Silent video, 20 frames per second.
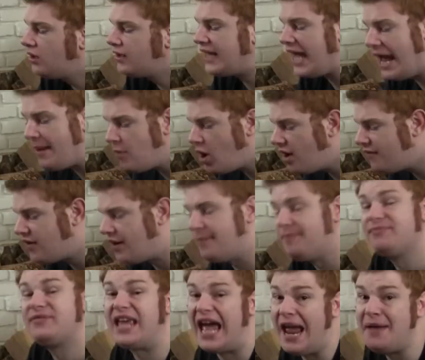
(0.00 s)
Game over,
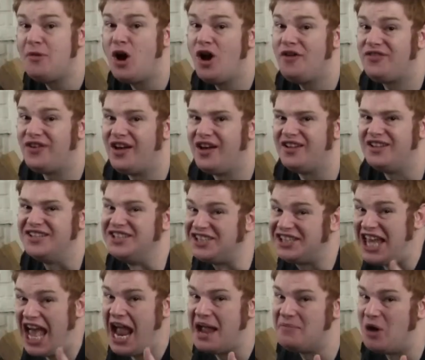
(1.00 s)
game over,
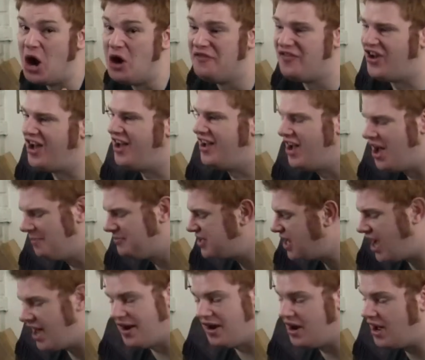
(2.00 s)
game over. I'm
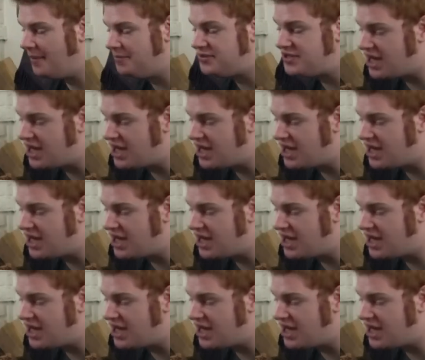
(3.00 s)
done, I'm